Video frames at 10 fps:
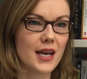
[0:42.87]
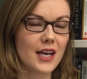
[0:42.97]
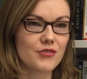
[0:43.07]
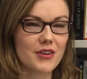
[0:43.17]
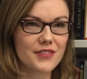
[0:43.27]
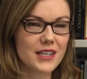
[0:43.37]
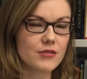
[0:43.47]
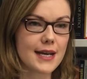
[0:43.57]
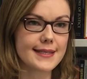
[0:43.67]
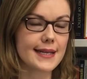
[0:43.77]
It roughly
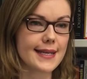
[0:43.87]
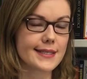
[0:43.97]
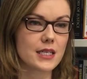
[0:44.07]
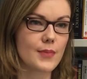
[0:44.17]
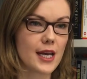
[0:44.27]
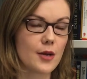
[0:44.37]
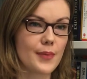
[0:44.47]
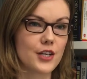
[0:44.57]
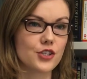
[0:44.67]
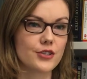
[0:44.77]
translates to mean a
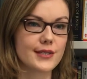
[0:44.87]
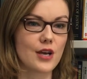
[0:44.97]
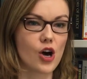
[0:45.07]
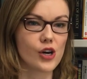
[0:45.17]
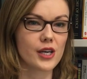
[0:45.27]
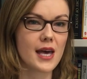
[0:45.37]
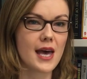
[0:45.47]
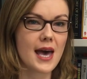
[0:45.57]
picture song,